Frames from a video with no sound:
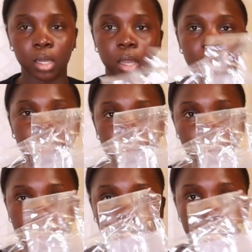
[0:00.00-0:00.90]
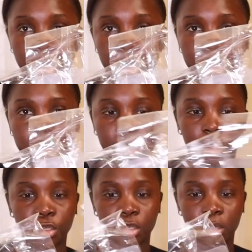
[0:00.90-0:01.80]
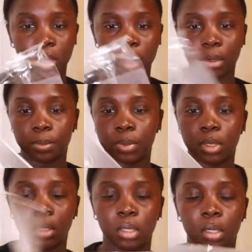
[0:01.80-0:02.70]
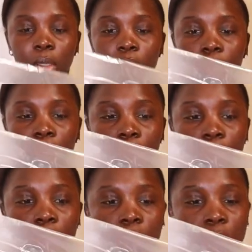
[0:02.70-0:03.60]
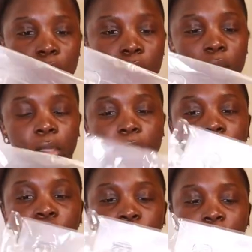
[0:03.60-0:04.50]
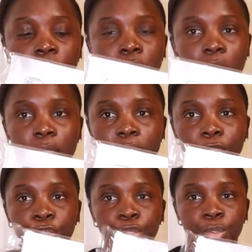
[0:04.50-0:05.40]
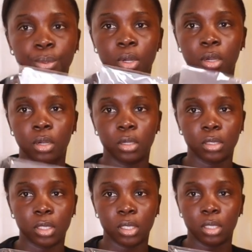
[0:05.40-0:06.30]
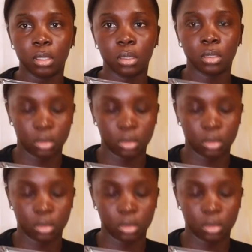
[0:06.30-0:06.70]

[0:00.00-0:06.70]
comes with the suction cups and like three hooks that you hook the